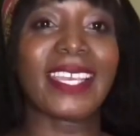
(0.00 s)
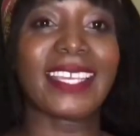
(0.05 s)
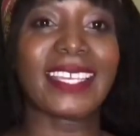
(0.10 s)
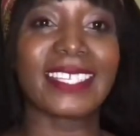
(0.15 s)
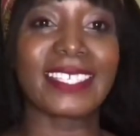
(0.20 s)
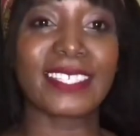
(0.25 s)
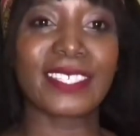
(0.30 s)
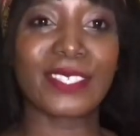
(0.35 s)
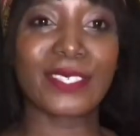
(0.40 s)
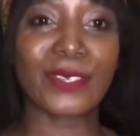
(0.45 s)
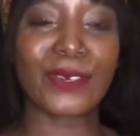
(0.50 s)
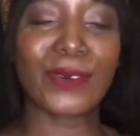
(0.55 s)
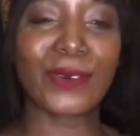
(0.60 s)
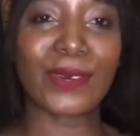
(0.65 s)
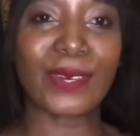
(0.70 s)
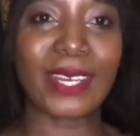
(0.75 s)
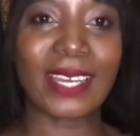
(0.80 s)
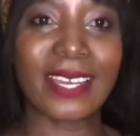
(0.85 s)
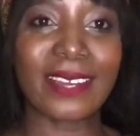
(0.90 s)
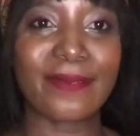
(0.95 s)

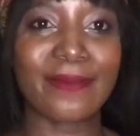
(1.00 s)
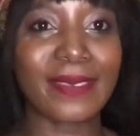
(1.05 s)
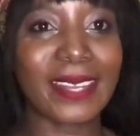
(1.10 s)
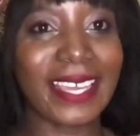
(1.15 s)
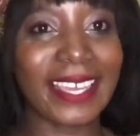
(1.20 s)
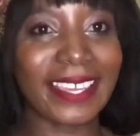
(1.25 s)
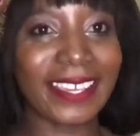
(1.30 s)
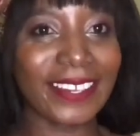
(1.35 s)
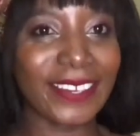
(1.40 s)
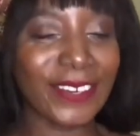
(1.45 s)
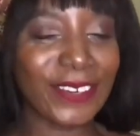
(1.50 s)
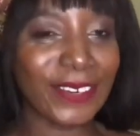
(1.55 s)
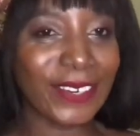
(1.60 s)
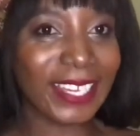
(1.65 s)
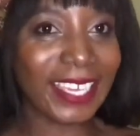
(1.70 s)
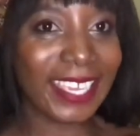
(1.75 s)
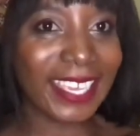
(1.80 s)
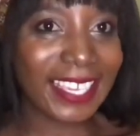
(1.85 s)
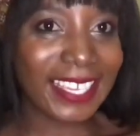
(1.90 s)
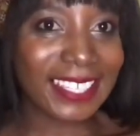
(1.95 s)
So I'm like,
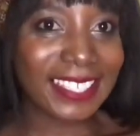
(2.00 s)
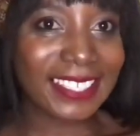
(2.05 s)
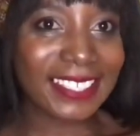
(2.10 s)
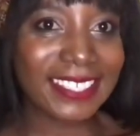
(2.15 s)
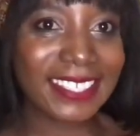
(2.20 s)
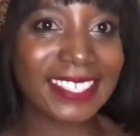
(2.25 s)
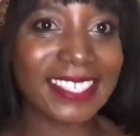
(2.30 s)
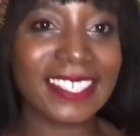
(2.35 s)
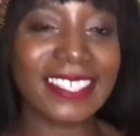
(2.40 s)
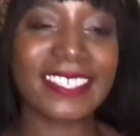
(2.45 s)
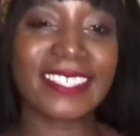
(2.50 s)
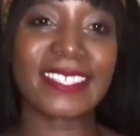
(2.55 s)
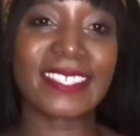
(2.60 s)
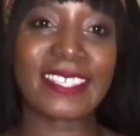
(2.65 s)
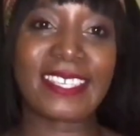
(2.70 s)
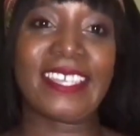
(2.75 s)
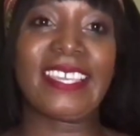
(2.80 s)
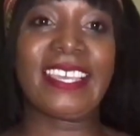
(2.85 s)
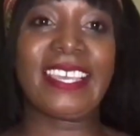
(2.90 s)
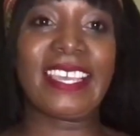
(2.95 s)
okay,
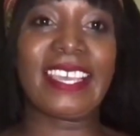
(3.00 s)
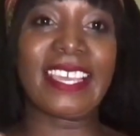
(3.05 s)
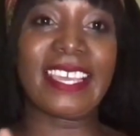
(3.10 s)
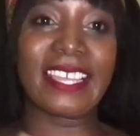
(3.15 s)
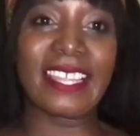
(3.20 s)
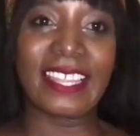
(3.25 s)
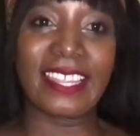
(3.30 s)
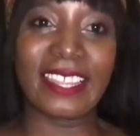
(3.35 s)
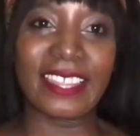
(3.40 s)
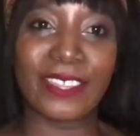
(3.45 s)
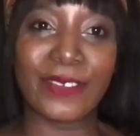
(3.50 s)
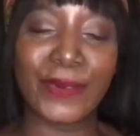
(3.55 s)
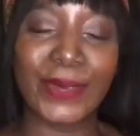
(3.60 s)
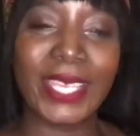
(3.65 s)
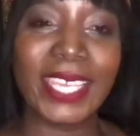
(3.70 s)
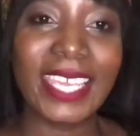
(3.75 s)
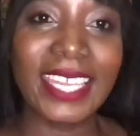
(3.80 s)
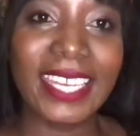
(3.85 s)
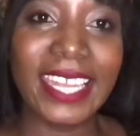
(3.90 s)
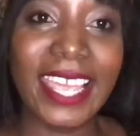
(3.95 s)
sis. The
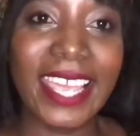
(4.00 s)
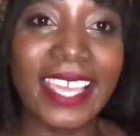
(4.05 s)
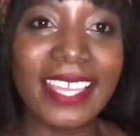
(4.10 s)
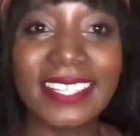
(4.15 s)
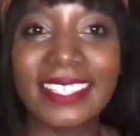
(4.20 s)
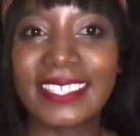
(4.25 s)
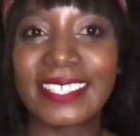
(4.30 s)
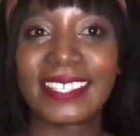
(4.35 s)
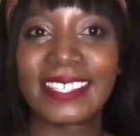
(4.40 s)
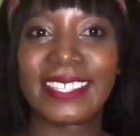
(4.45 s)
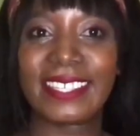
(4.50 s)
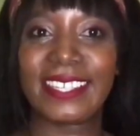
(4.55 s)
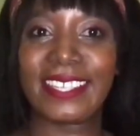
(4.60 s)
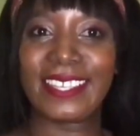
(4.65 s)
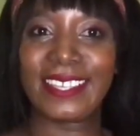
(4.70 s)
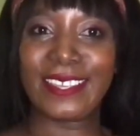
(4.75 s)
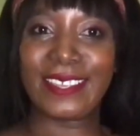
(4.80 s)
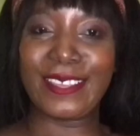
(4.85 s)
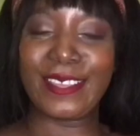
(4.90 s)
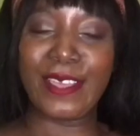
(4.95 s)
weekend ends,
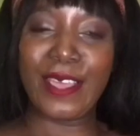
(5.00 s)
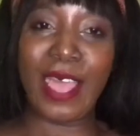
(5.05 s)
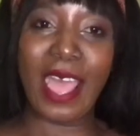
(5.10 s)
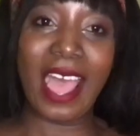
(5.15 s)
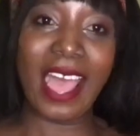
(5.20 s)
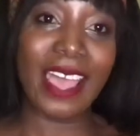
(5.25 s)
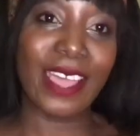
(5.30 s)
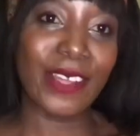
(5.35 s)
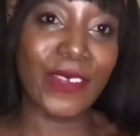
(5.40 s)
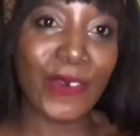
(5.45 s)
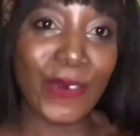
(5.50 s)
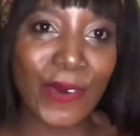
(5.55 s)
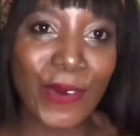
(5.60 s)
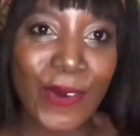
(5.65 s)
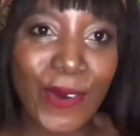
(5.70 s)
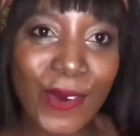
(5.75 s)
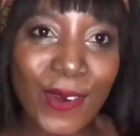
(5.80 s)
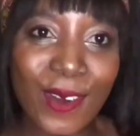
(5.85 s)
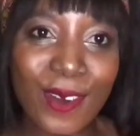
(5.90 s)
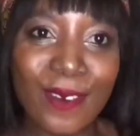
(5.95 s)
I go
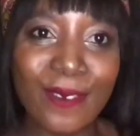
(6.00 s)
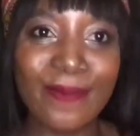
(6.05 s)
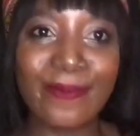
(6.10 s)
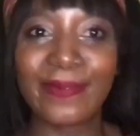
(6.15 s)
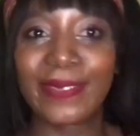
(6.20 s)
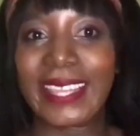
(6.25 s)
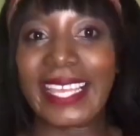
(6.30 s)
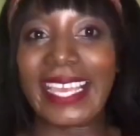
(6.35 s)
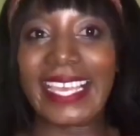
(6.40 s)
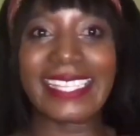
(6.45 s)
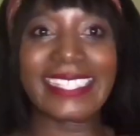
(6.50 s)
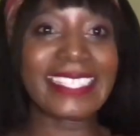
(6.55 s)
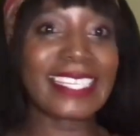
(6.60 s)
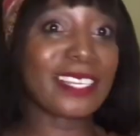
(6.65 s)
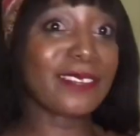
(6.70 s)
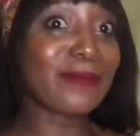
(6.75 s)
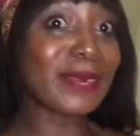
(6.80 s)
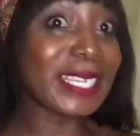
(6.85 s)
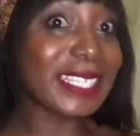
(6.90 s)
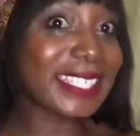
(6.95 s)
home, I
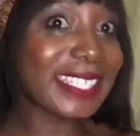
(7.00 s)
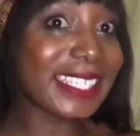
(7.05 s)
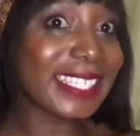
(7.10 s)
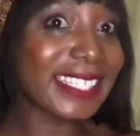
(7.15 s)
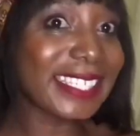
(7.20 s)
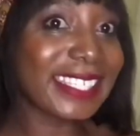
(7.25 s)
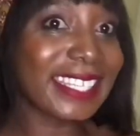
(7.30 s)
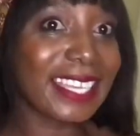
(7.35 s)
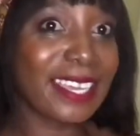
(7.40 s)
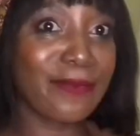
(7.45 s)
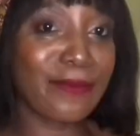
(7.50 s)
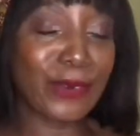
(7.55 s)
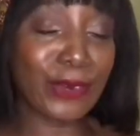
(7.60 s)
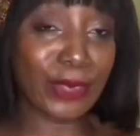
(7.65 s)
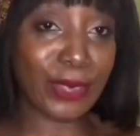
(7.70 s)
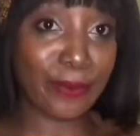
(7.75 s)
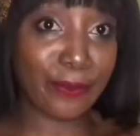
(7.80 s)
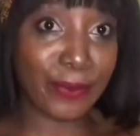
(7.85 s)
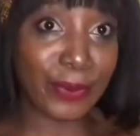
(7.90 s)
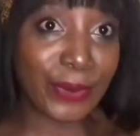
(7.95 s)
tell my sister
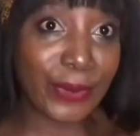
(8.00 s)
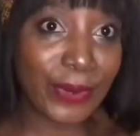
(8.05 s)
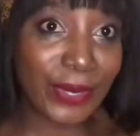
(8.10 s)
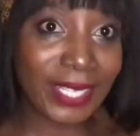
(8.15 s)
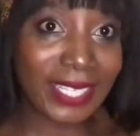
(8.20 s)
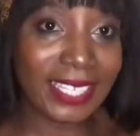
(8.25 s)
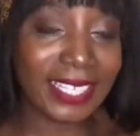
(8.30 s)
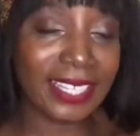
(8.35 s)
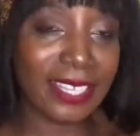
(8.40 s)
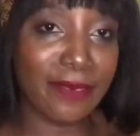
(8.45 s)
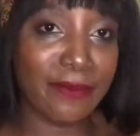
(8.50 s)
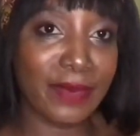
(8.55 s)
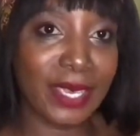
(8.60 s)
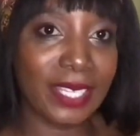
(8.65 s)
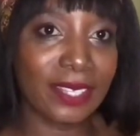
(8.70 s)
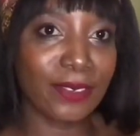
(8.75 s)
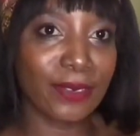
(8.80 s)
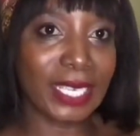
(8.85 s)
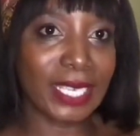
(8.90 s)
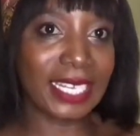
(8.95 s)
about the boy that I
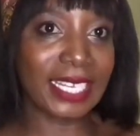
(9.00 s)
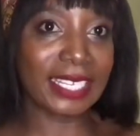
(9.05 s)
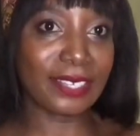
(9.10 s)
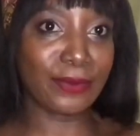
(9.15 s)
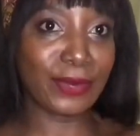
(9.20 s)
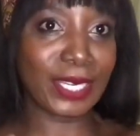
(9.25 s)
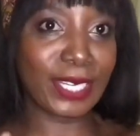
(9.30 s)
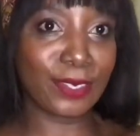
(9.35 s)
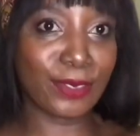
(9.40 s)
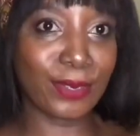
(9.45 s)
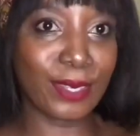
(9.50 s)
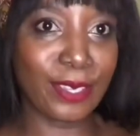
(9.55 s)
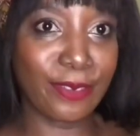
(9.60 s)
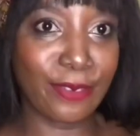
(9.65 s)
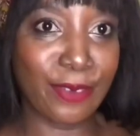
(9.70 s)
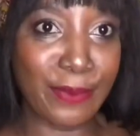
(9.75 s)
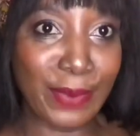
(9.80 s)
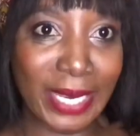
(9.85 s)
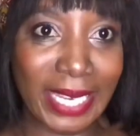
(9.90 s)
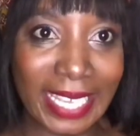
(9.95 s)
met. Okay, we need to give
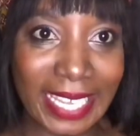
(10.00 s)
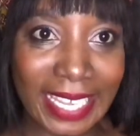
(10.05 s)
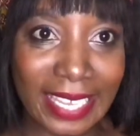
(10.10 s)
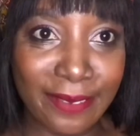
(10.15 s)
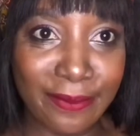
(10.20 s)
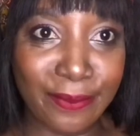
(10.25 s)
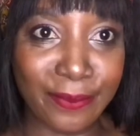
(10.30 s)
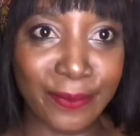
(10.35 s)
him a name.